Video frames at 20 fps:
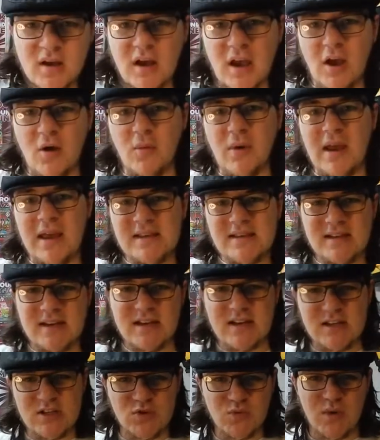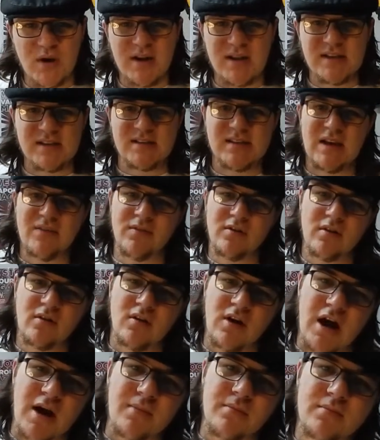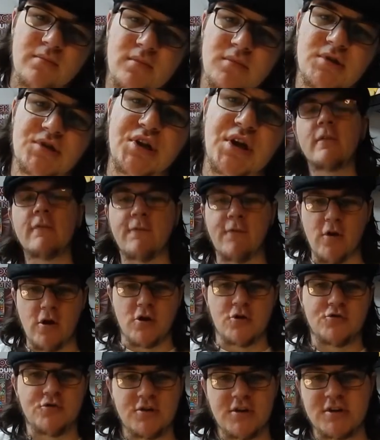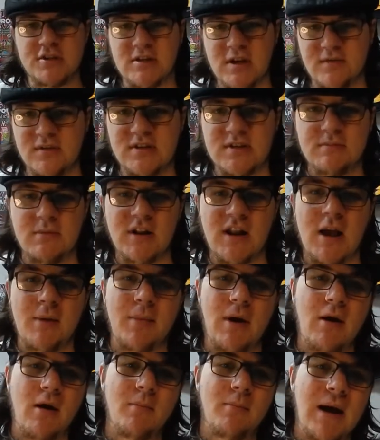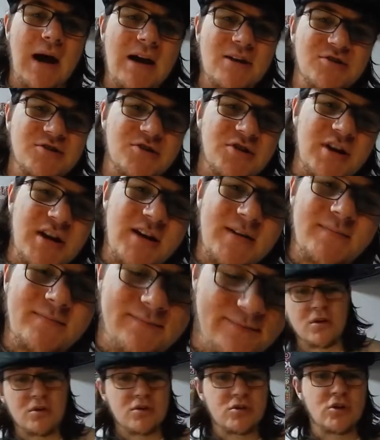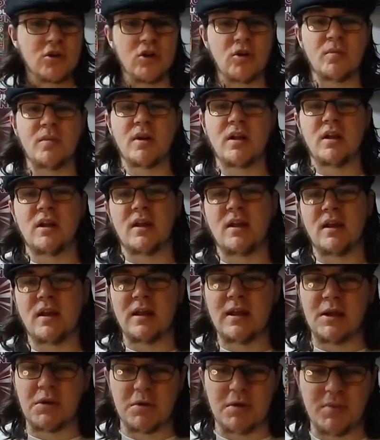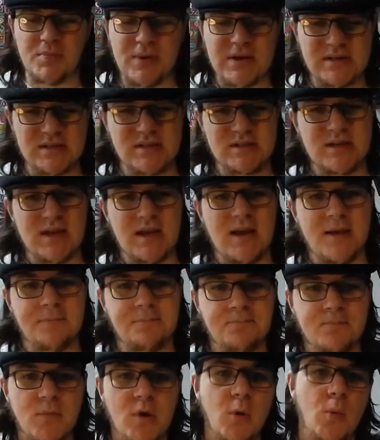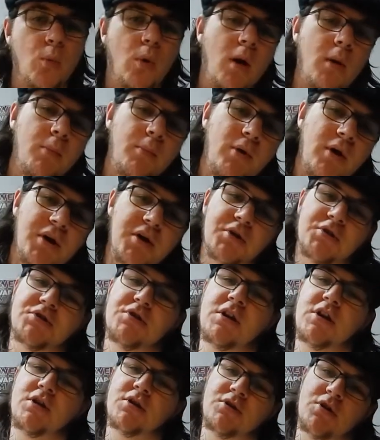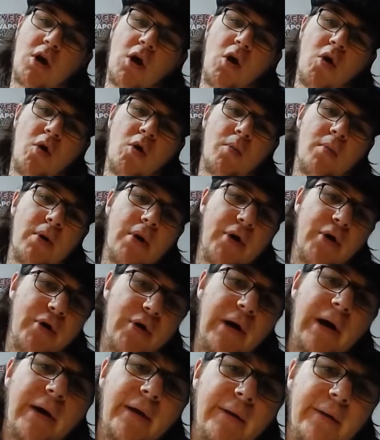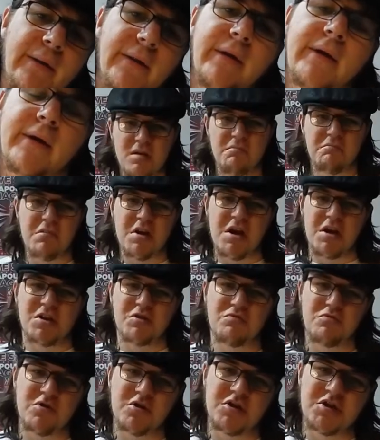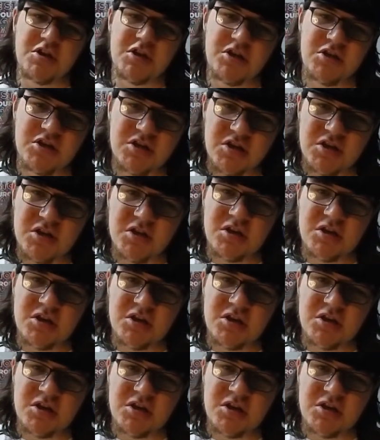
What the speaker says: It weighs in at 27 grams, 370 milliamp hour battery, 2 mil e-liquid capacitor, 1.6 ohm coil, mixed voltage